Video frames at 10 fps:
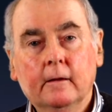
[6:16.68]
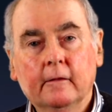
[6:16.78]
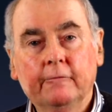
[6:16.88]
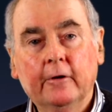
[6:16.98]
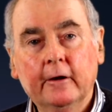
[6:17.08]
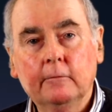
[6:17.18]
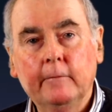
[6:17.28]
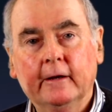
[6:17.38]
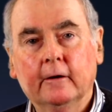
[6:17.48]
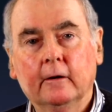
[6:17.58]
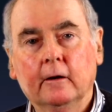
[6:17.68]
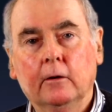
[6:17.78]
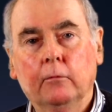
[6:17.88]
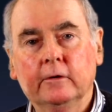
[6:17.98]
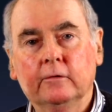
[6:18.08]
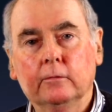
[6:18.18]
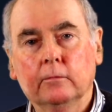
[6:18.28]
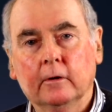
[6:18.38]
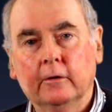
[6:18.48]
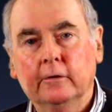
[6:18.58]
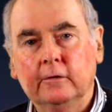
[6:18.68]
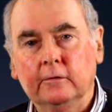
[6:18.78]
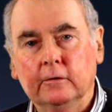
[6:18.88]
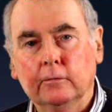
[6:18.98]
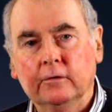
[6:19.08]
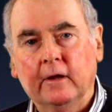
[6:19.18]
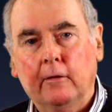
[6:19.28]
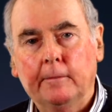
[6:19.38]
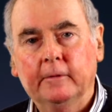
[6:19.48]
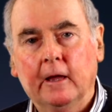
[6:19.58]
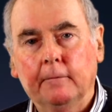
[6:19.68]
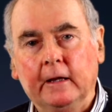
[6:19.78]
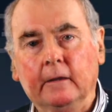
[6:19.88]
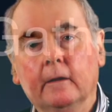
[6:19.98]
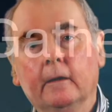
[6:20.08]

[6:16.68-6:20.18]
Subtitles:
The final matter I want to alert you to is our upcoming